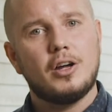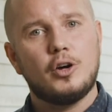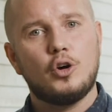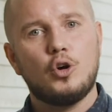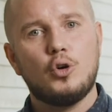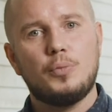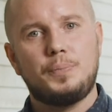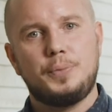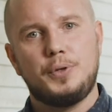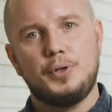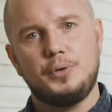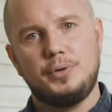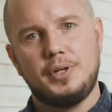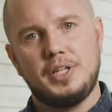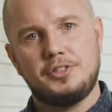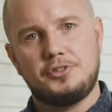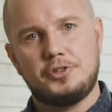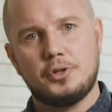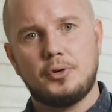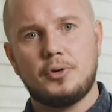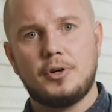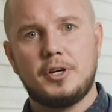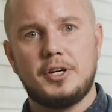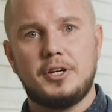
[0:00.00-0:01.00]
hope you
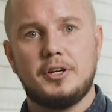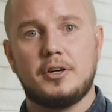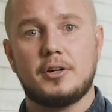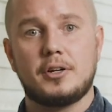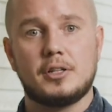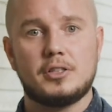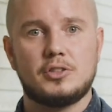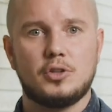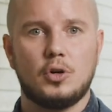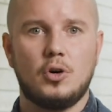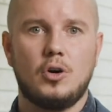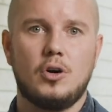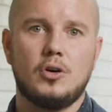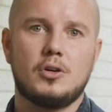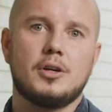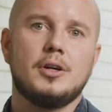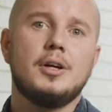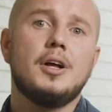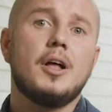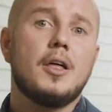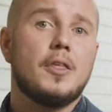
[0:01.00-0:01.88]
enjoyed our talk.